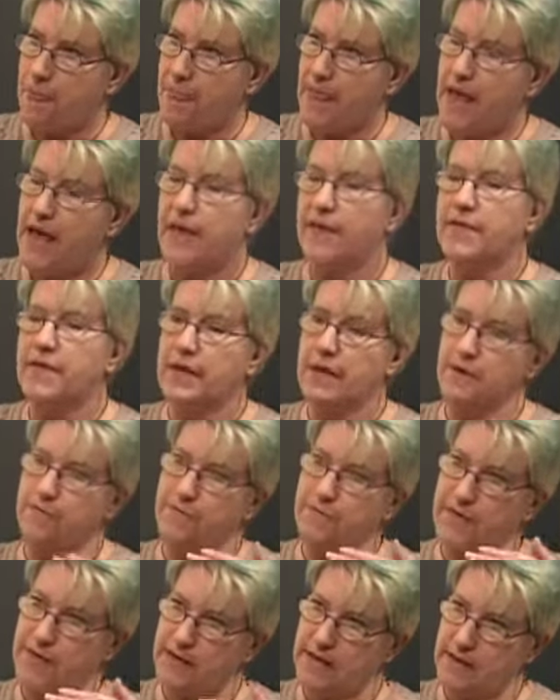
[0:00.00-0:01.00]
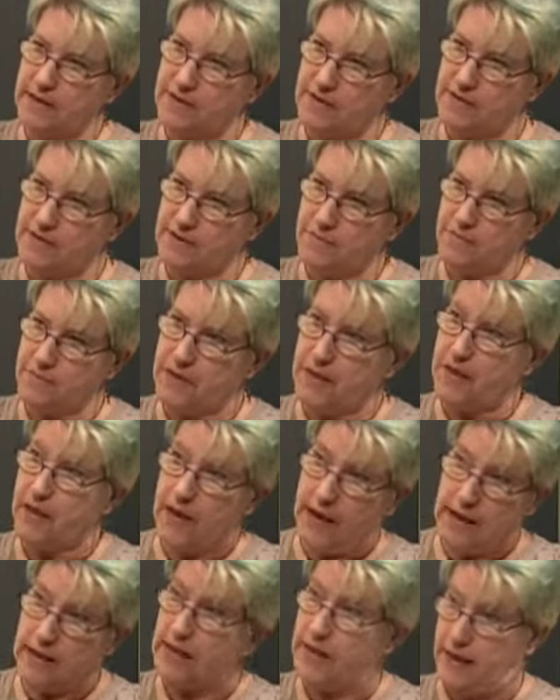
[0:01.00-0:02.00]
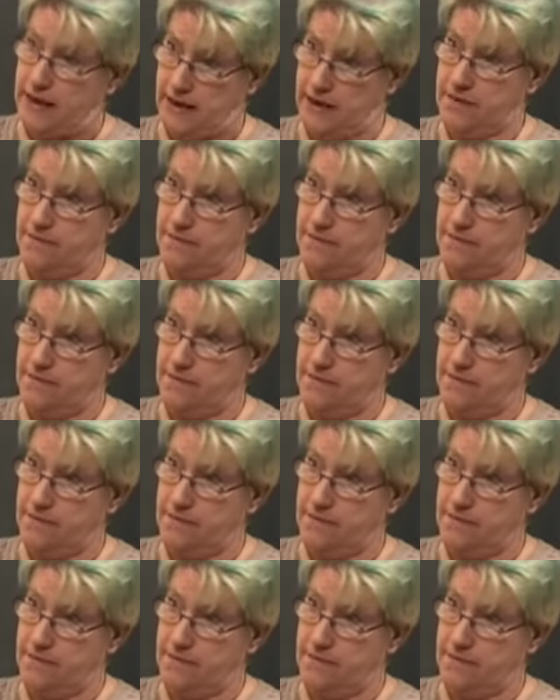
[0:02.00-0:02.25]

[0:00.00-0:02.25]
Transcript: and they can fill out something online.